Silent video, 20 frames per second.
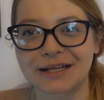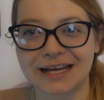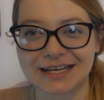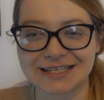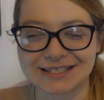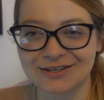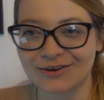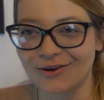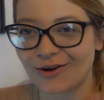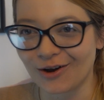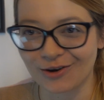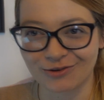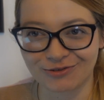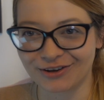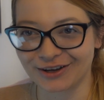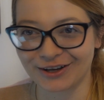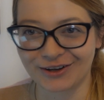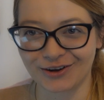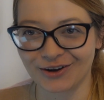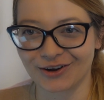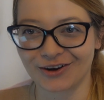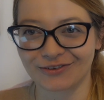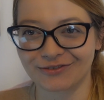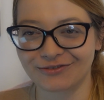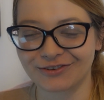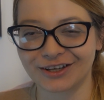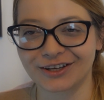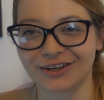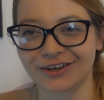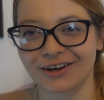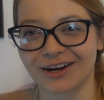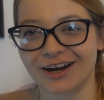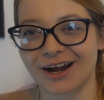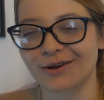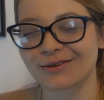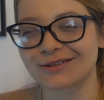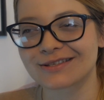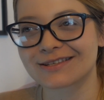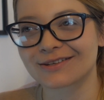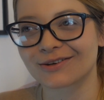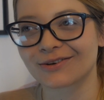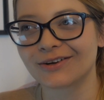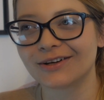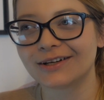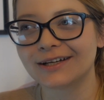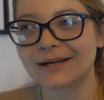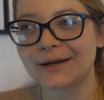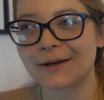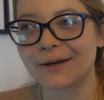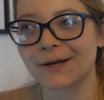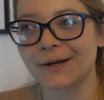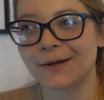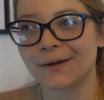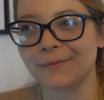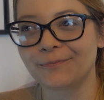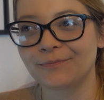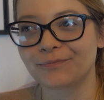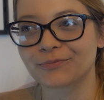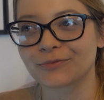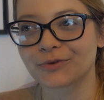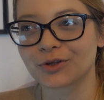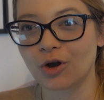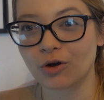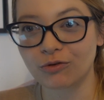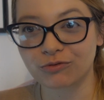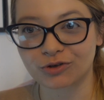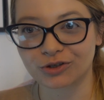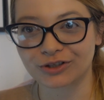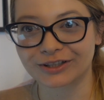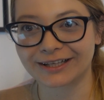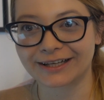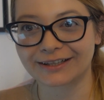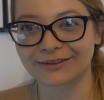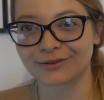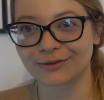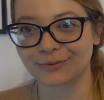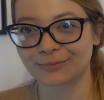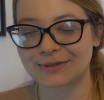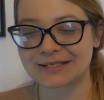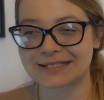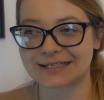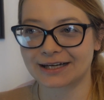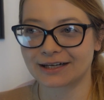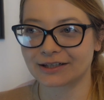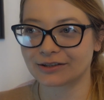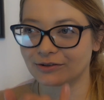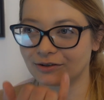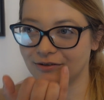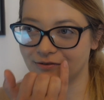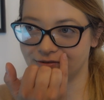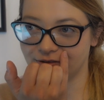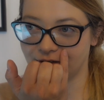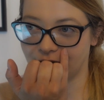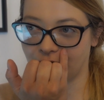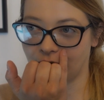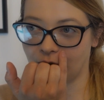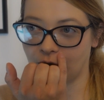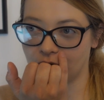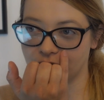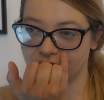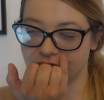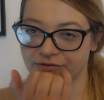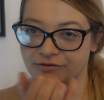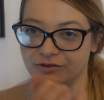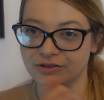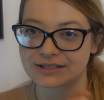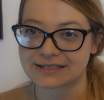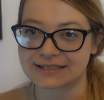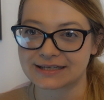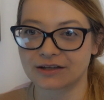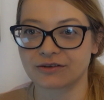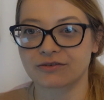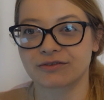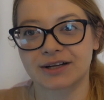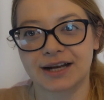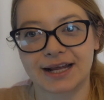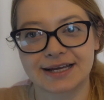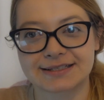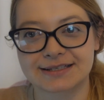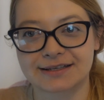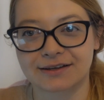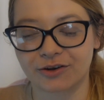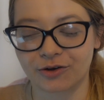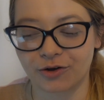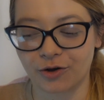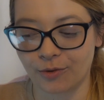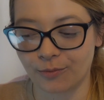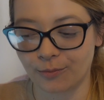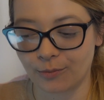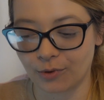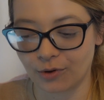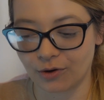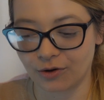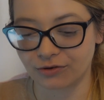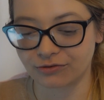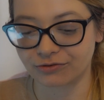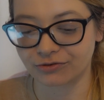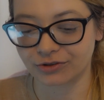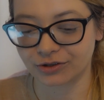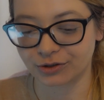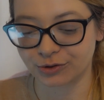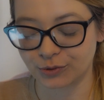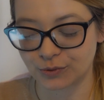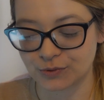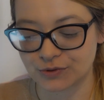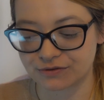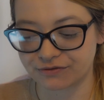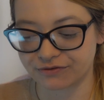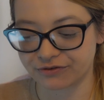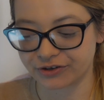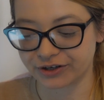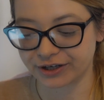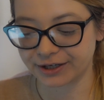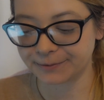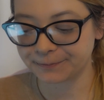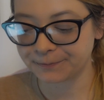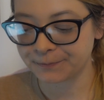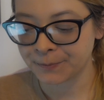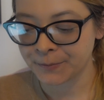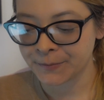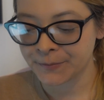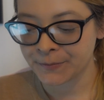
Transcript: has all figured out. So go for that. Don't be scared of going for this kind of classic combo of those three.